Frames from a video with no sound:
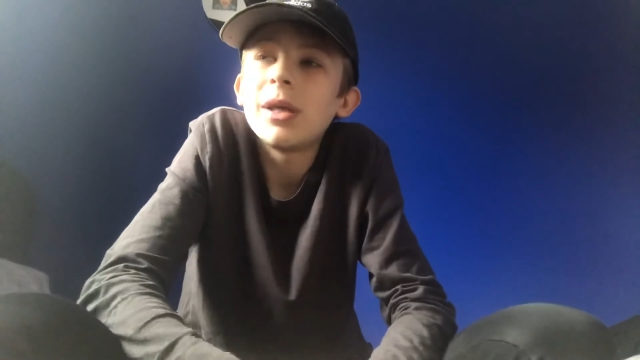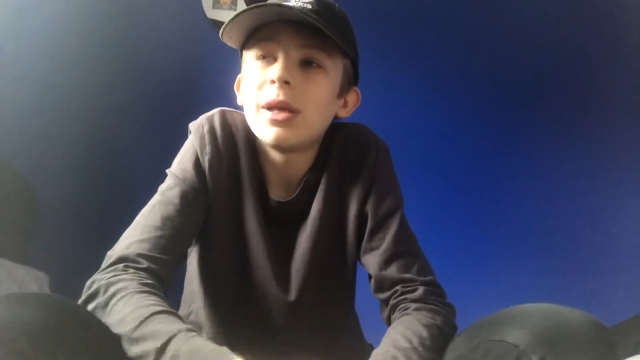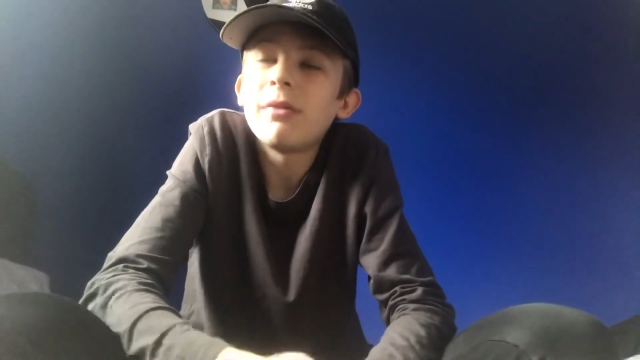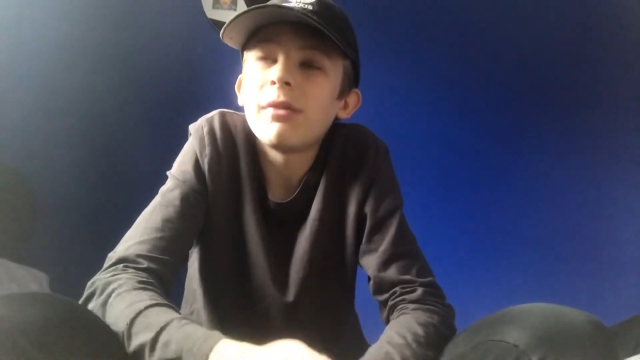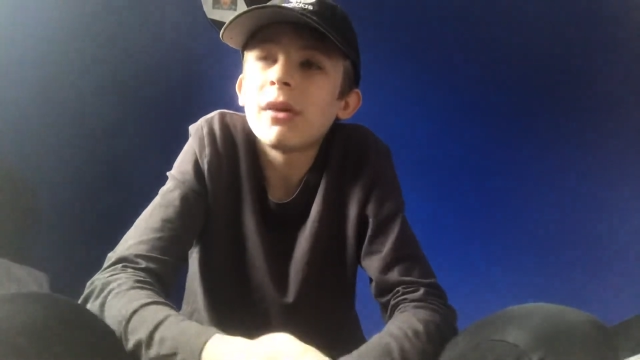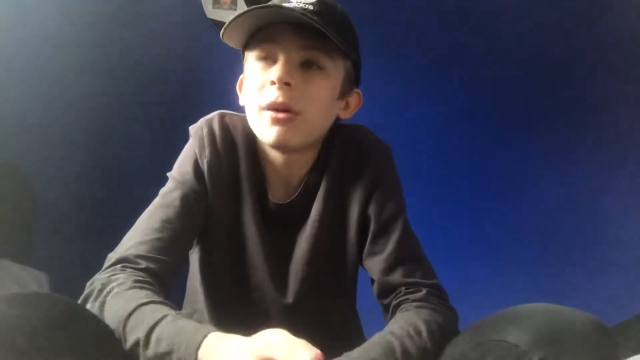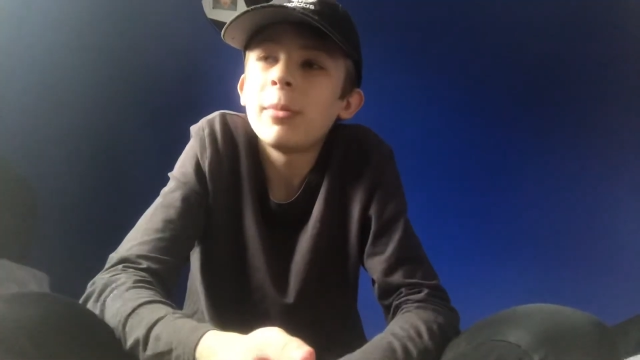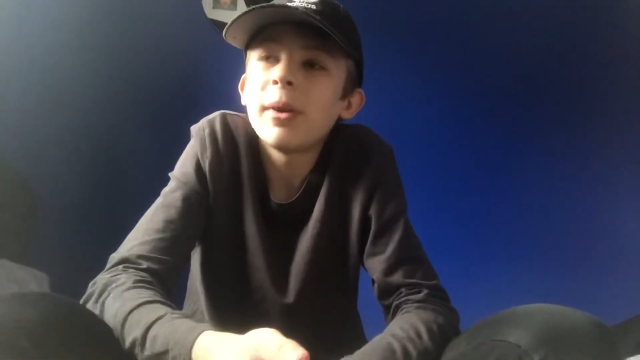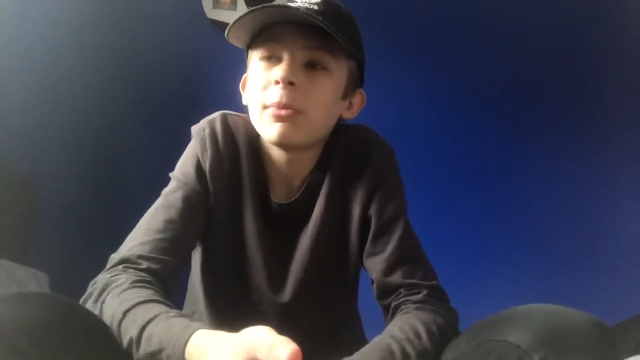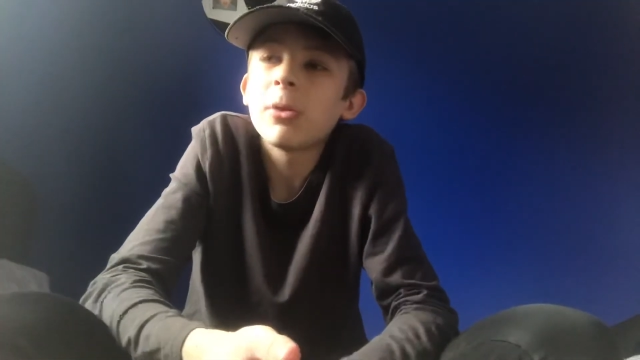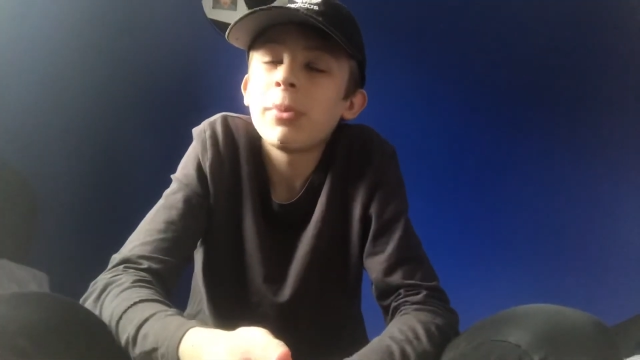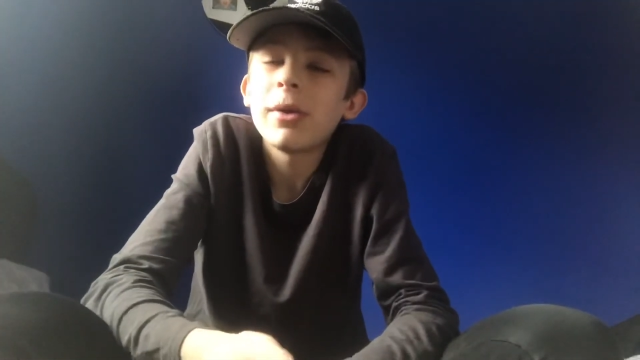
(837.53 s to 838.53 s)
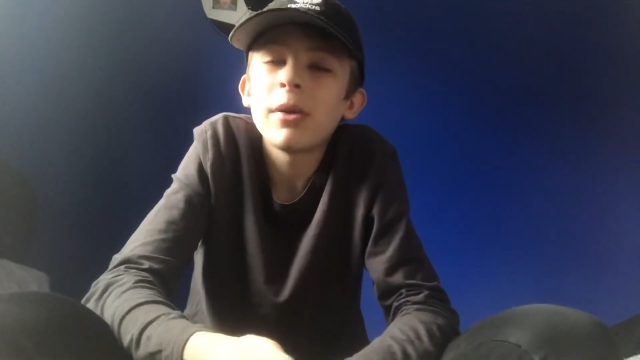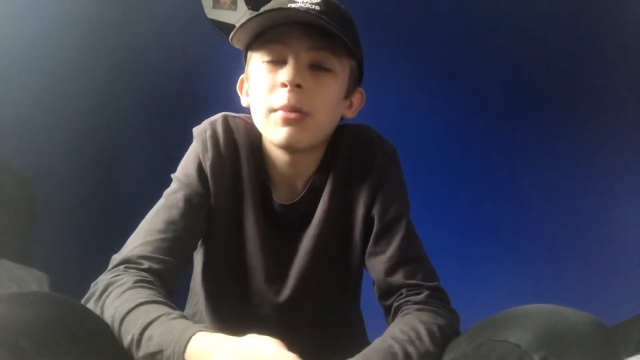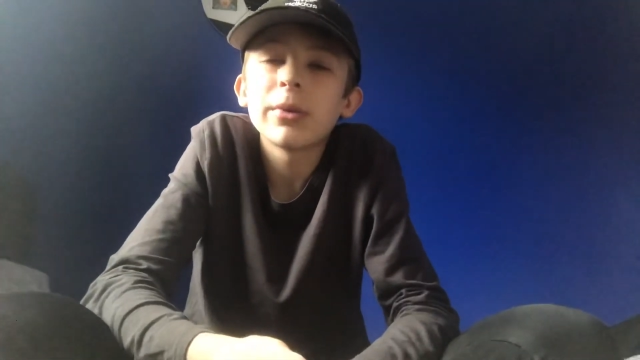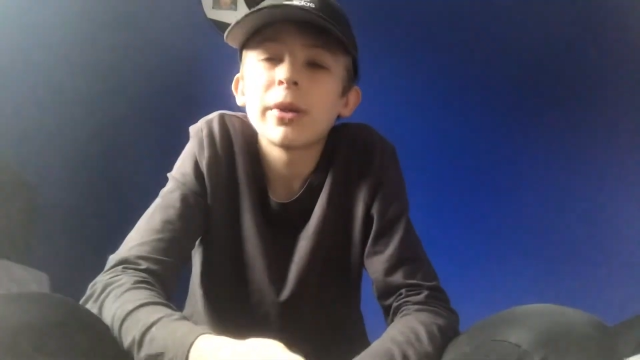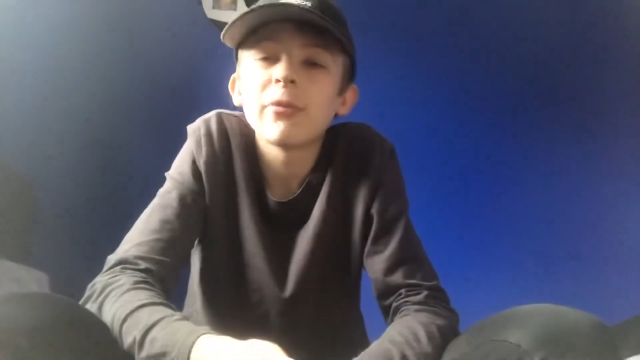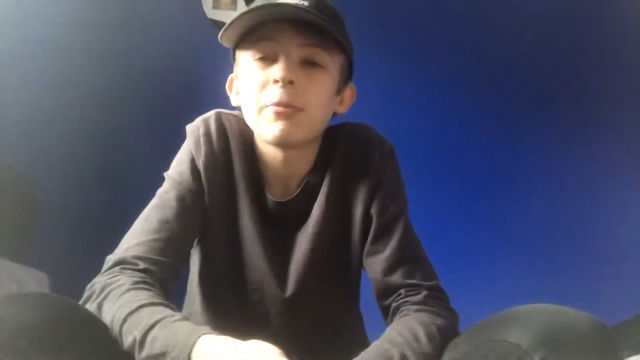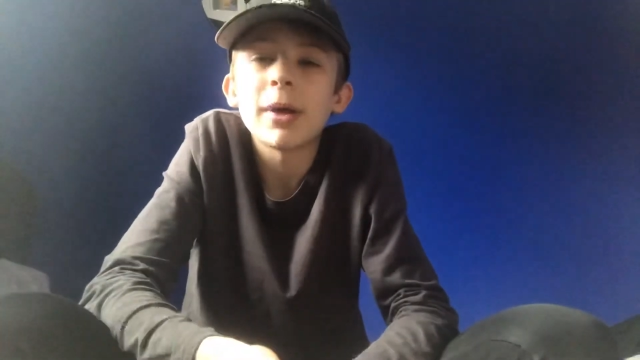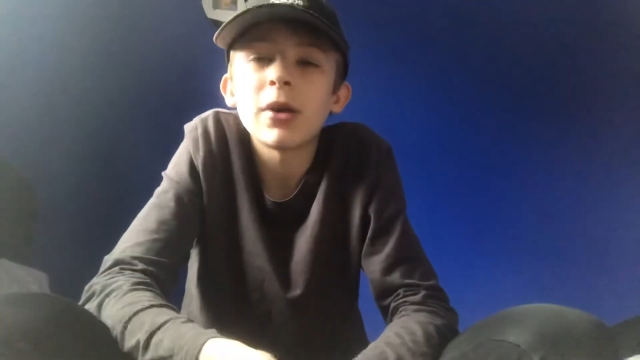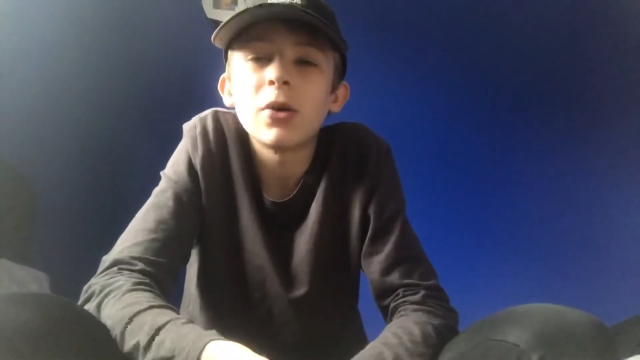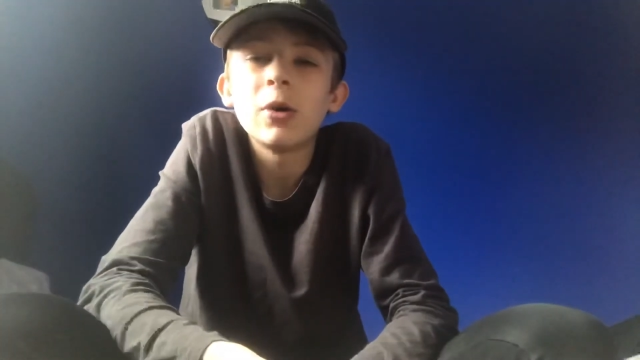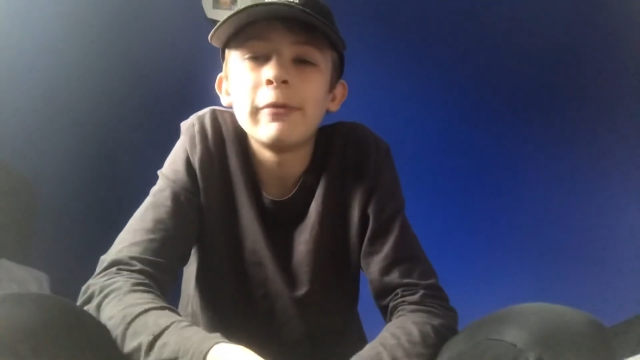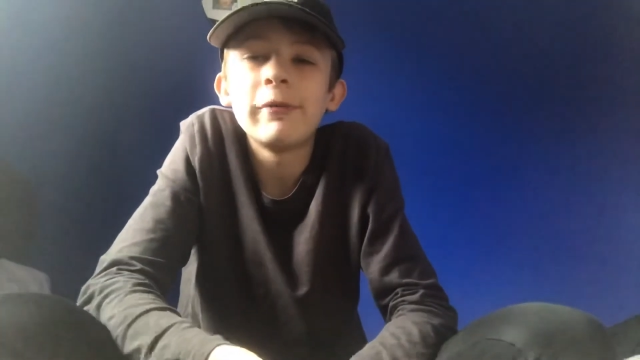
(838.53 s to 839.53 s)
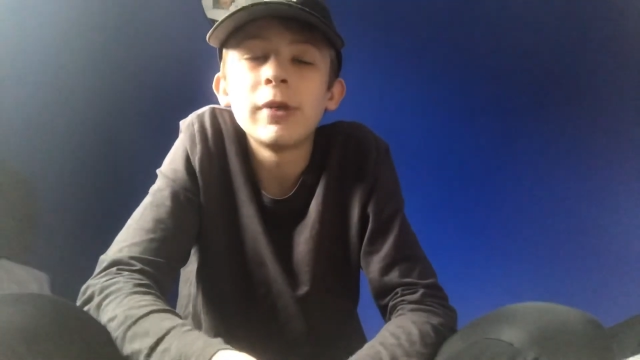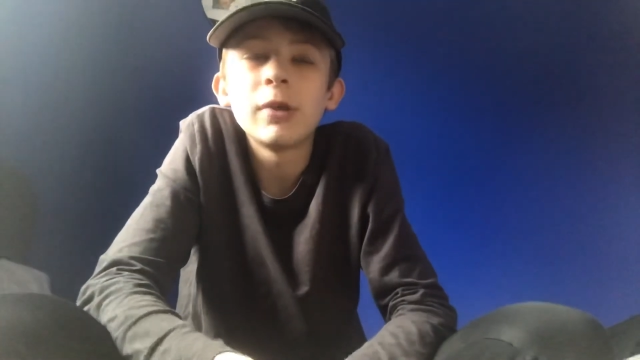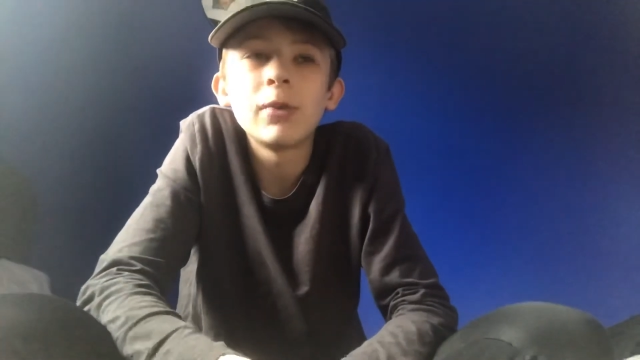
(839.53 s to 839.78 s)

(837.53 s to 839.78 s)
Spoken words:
if they're going to be able to pick themselves back up for the